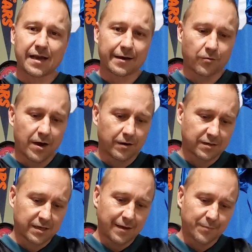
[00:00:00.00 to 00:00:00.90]
hang
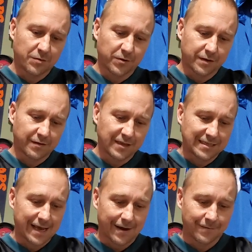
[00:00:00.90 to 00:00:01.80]
around, keep it within the
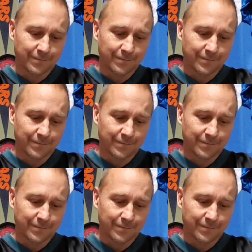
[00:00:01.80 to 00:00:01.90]
10.